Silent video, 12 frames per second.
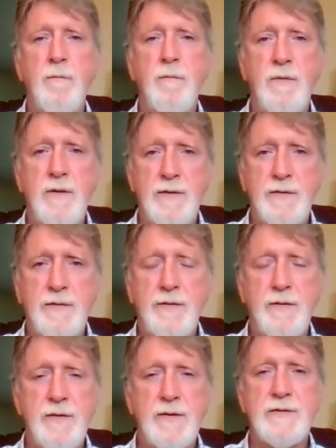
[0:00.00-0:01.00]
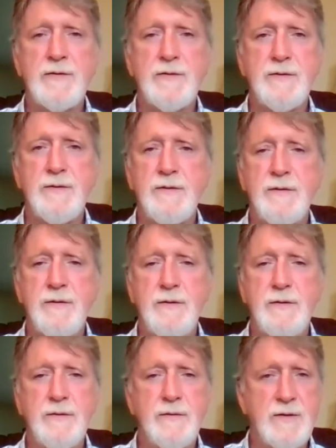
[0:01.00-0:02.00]
This
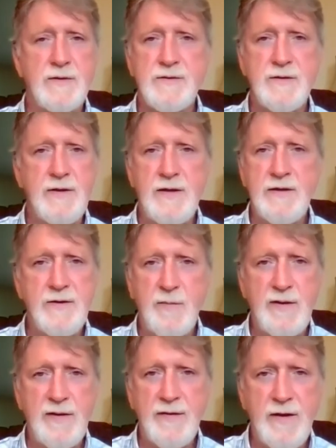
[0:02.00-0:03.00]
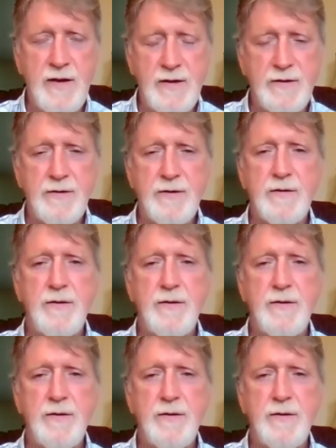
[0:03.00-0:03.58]
doesn't need to be the end.